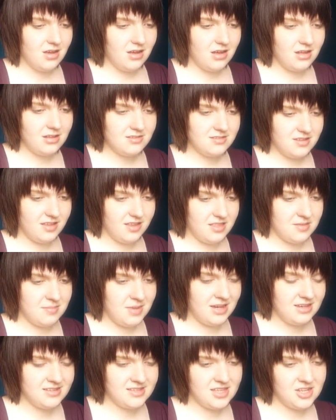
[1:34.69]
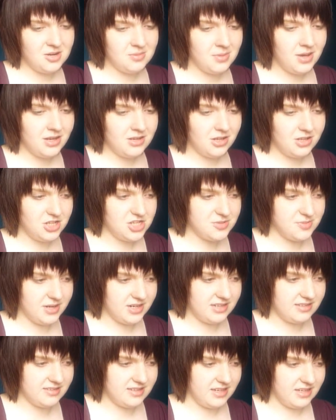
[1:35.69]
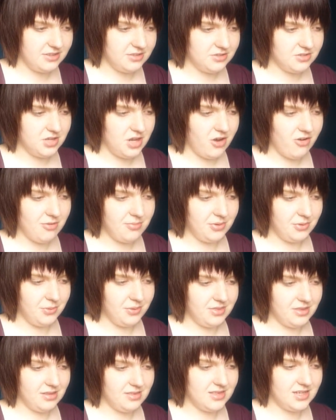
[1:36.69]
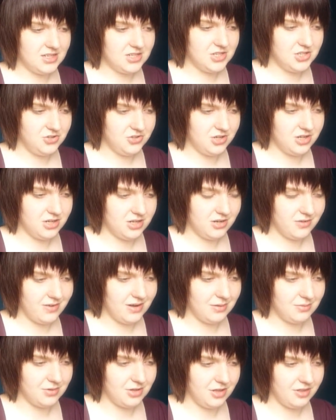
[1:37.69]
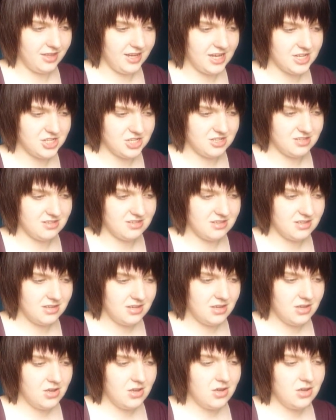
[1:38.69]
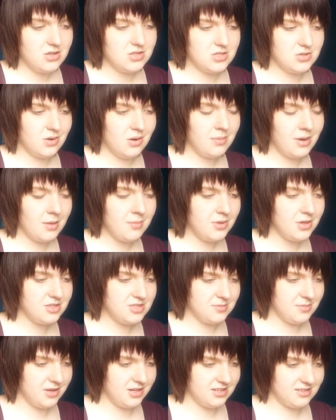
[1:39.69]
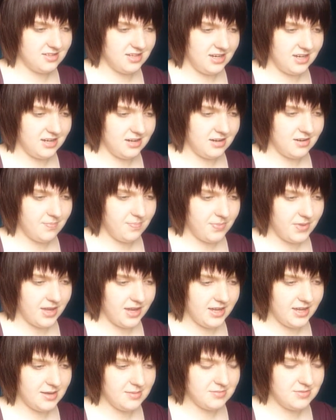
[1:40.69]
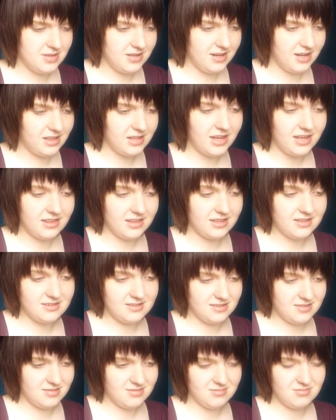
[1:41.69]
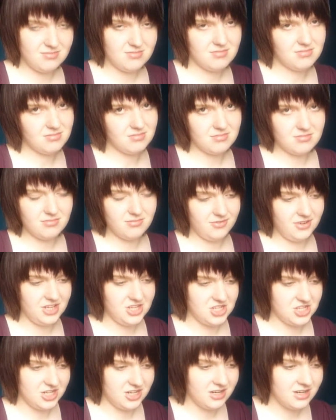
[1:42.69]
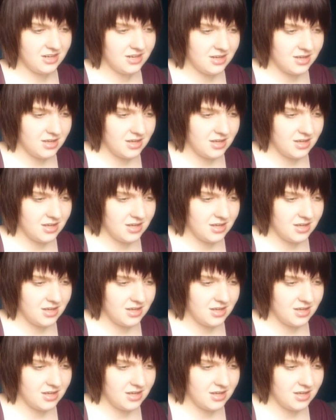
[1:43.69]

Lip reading: Also, the masthead on my college magazine looked horrible with the thick stroke around all the edges, so on my music magazine I aimed to neglect this feature